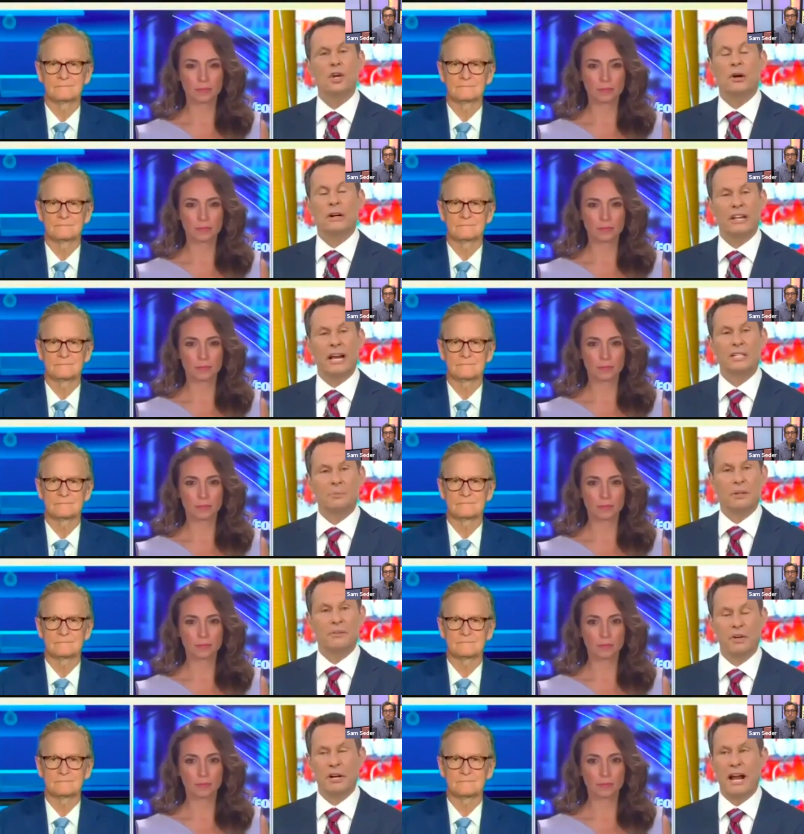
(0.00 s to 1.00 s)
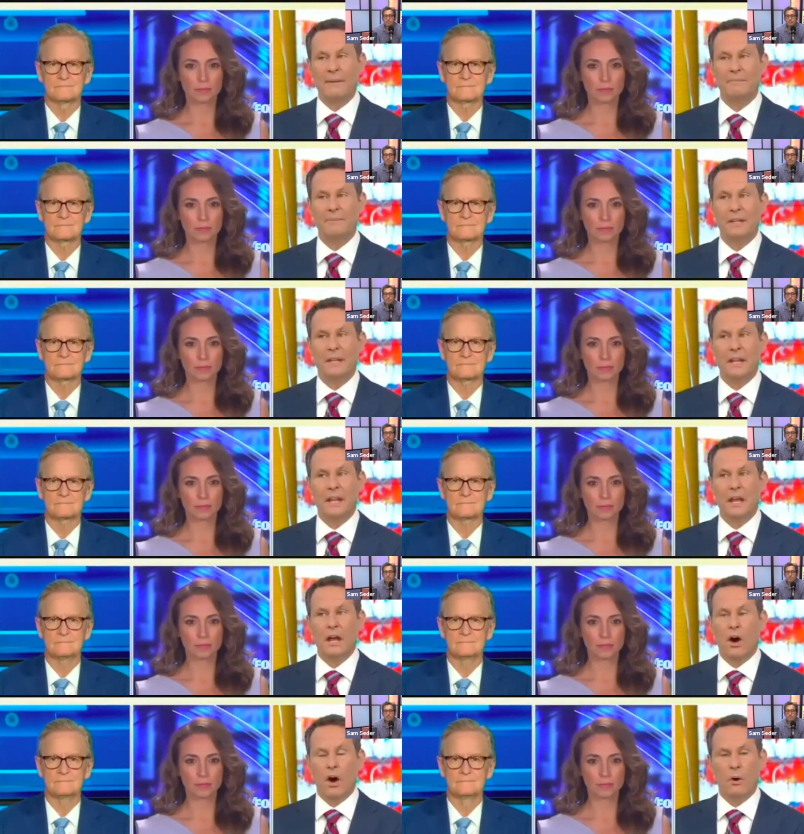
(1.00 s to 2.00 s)
Speaker 1: York Times, believe it or not,
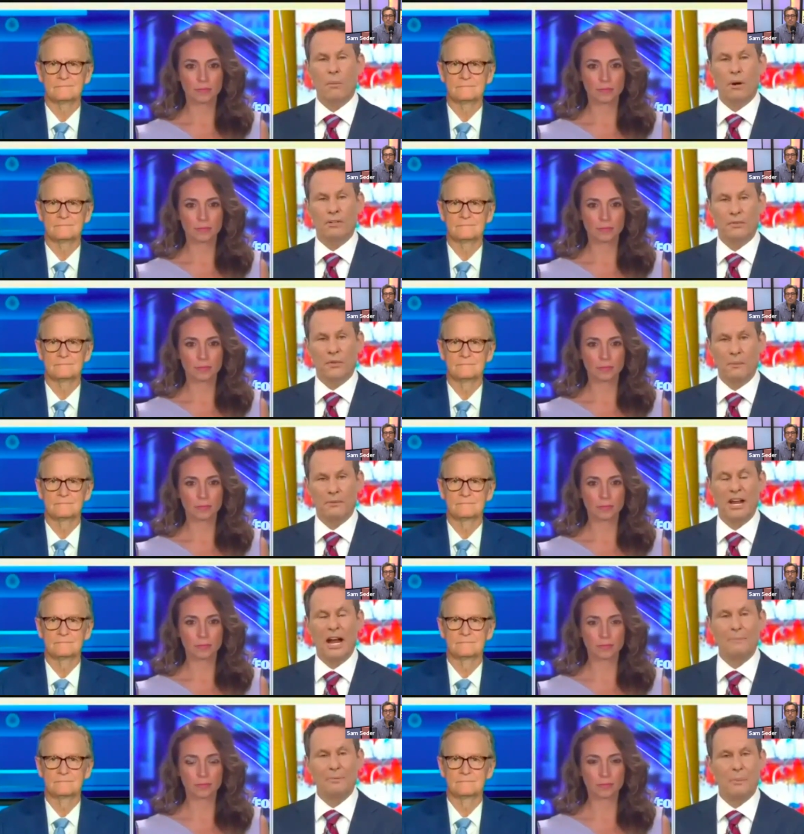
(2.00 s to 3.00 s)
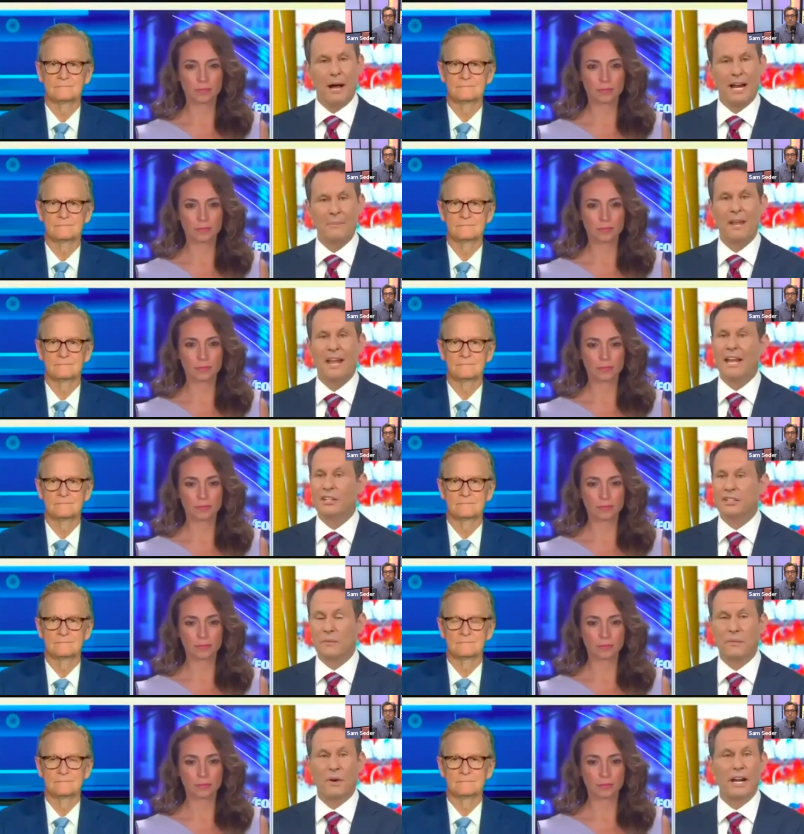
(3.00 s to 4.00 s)
almost from top to bottom, is
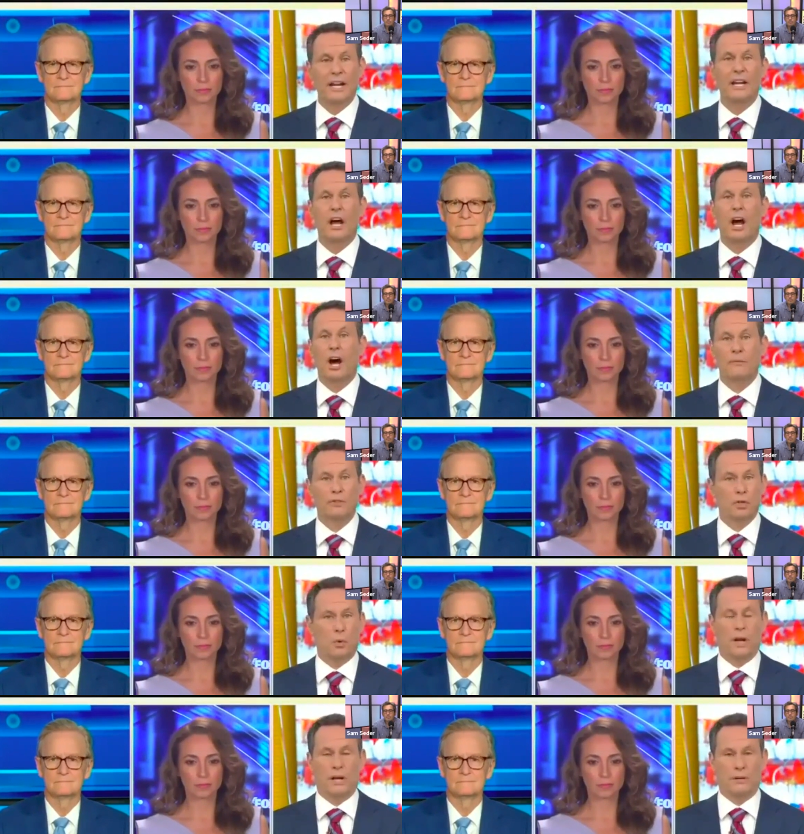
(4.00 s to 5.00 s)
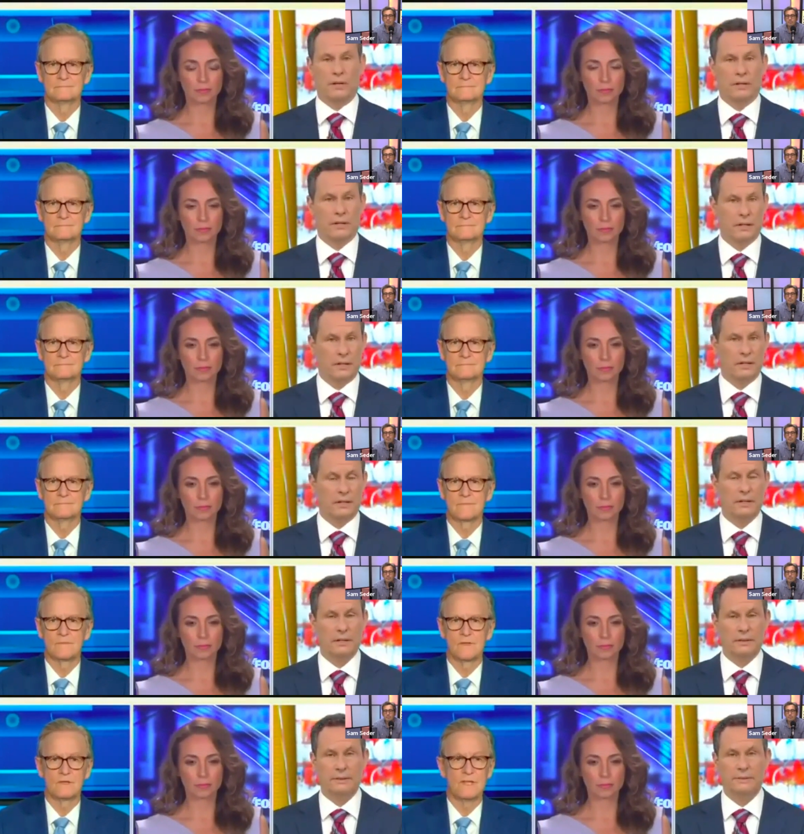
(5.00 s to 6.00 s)
afraid of Twitter.
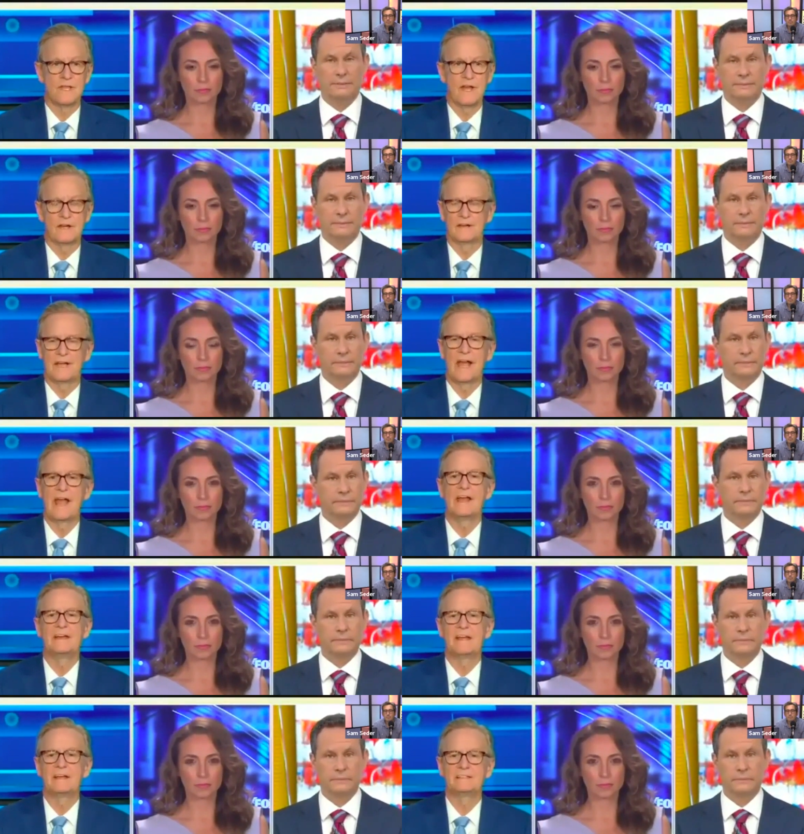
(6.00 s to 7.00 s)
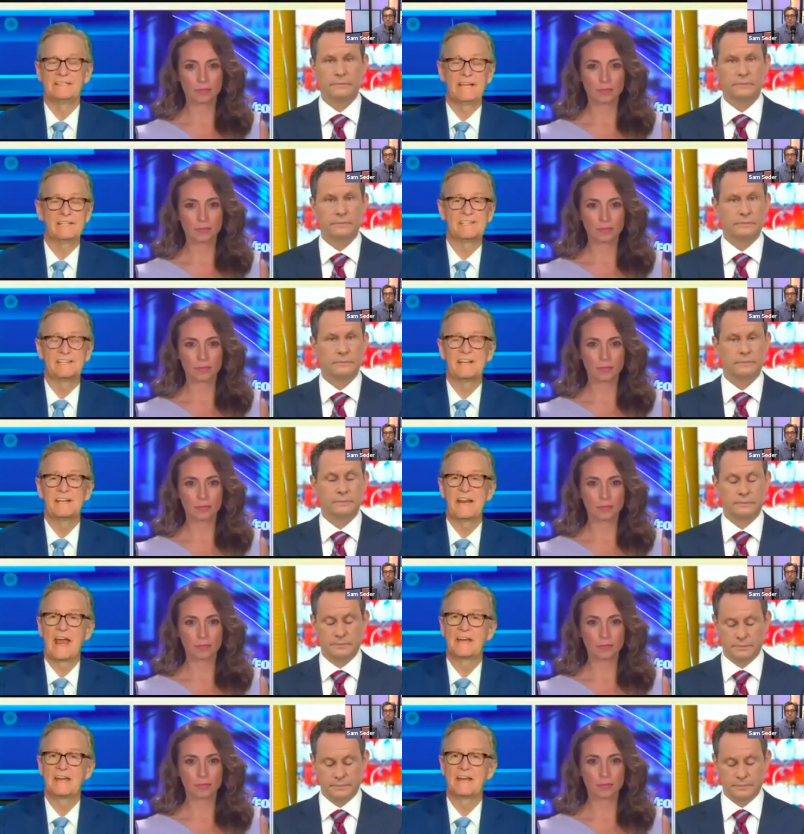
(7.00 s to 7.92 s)
Speaker 2: Yeah, and uh, yes, indeed.